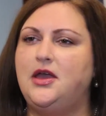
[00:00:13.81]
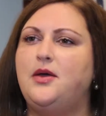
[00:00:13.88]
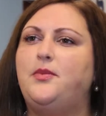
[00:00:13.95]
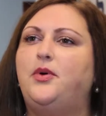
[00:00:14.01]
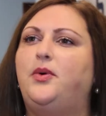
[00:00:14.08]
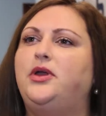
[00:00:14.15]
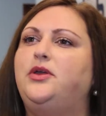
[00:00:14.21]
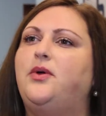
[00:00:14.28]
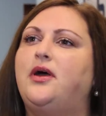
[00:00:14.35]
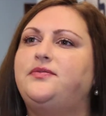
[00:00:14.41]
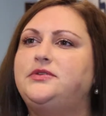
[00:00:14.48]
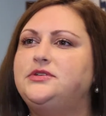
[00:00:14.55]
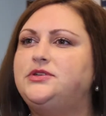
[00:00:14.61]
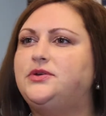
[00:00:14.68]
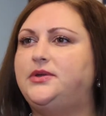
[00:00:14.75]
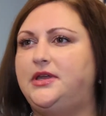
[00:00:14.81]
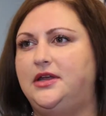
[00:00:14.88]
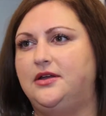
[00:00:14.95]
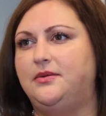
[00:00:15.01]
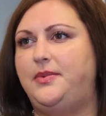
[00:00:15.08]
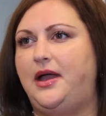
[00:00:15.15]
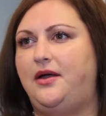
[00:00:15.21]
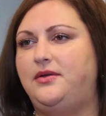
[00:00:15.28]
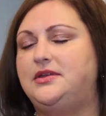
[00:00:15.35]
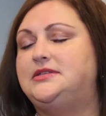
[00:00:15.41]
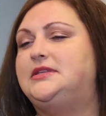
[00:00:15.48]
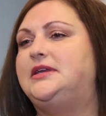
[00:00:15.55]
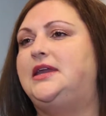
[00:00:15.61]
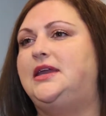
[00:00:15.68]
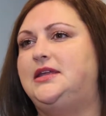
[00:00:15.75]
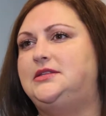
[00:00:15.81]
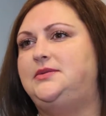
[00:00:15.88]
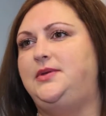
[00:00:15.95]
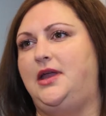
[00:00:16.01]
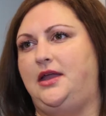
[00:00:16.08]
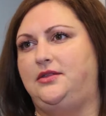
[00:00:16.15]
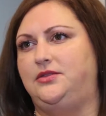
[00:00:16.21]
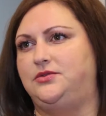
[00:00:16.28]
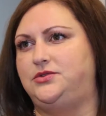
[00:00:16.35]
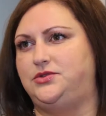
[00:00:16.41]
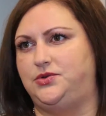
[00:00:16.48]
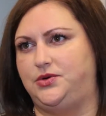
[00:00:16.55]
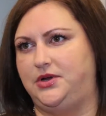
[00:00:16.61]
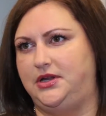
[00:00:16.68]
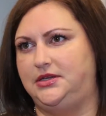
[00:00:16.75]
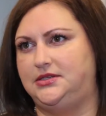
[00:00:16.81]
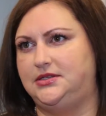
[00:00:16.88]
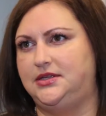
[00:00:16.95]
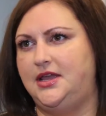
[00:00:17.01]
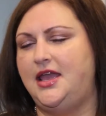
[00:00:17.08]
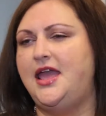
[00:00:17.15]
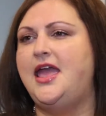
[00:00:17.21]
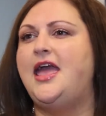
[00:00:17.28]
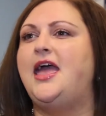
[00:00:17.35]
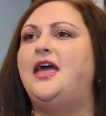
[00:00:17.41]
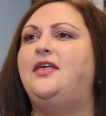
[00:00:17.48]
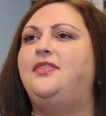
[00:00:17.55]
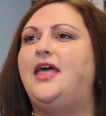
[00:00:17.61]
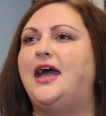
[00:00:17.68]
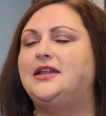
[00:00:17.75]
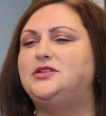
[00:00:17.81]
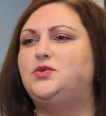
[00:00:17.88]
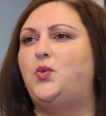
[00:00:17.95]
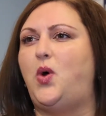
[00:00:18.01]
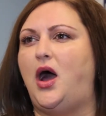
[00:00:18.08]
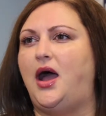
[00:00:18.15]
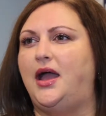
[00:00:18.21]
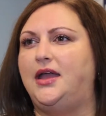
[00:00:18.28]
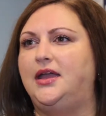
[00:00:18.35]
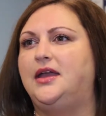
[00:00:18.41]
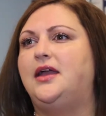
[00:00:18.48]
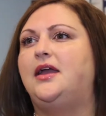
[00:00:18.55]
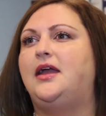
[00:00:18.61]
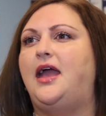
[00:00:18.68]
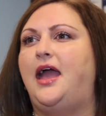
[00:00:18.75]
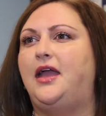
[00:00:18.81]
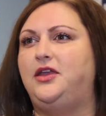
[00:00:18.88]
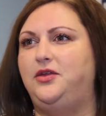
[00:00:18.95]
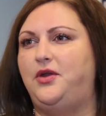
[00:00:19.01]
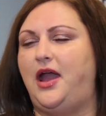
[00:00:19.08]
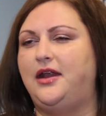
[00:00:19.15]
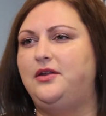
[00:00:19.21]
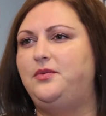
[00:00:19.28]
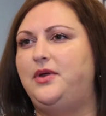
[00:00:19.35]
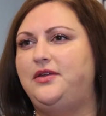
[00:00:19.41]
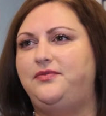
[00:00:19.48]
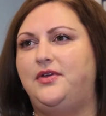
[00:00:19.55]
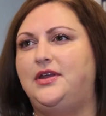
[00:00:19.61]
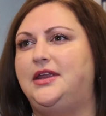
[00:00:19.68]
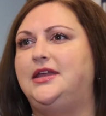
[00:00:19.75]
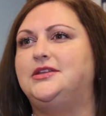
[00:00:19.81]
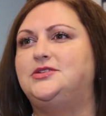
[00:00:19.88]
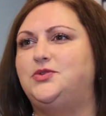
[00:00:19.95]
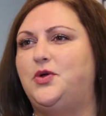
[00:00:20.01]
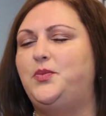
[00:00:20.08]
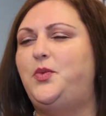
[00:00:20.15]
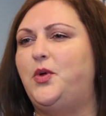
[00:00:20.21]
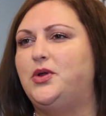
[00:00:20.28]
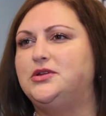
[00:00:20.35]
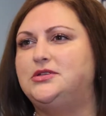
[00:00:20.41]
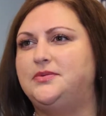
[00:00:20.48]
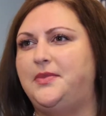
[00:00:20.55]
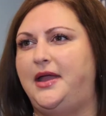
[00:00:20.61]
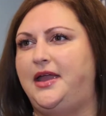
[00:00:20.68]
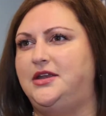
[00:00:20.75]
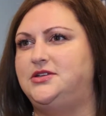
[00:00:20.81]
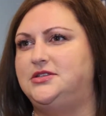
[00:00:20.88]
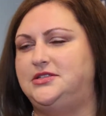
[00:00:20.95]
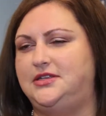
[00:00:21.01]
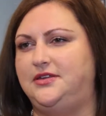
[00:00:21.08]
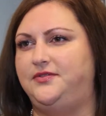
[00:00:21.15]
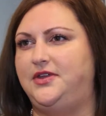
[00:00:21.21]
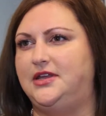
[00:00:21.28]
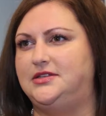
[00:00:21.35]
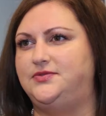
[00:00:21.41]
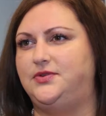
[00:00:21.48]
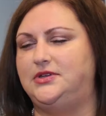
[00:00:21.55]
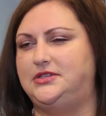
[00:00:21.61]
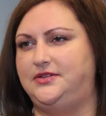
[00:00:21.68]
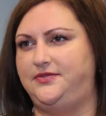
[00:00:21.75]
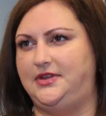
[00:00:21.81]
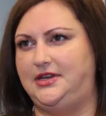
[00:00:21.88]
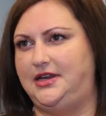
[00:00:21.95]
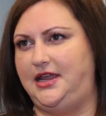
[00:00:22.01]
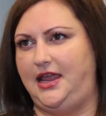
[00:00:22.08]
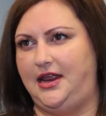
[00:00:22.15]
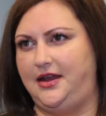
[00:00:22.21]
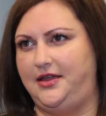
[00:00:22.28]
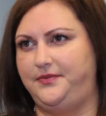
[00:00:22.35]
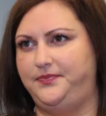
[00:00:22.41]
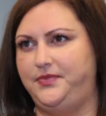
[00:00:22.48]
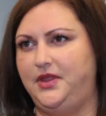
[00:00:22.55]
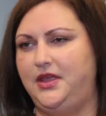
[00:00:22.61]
But what you often don't hear about is the kids behind those stories. And that's why United Way funding is so important to my agency of Kids Voice of Indiana.